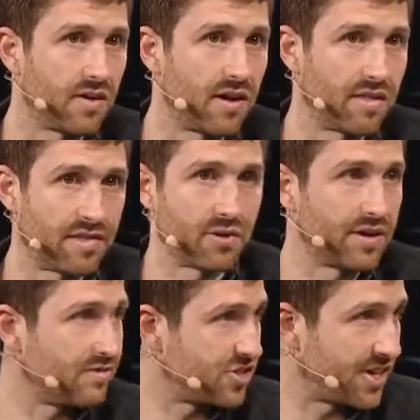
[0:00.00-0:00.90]
a theory
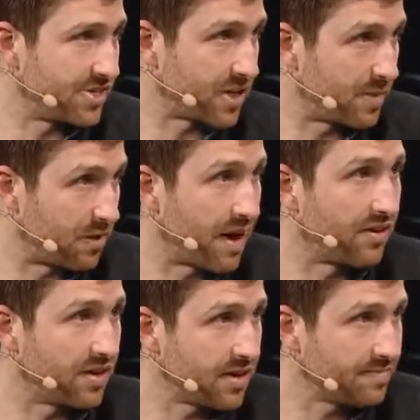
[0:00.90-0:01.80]
of change can be
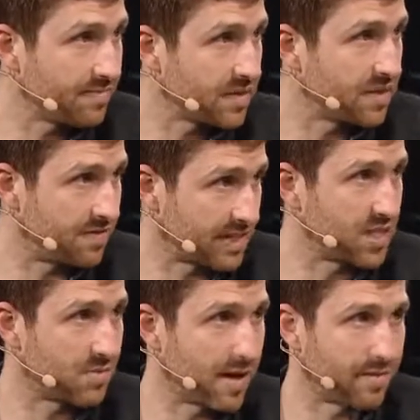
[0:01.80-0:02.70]
grounded on to fix
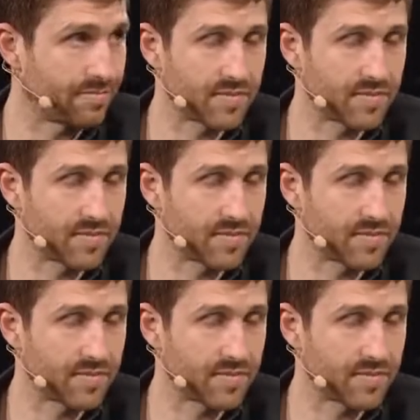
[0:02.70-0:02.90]
this problem.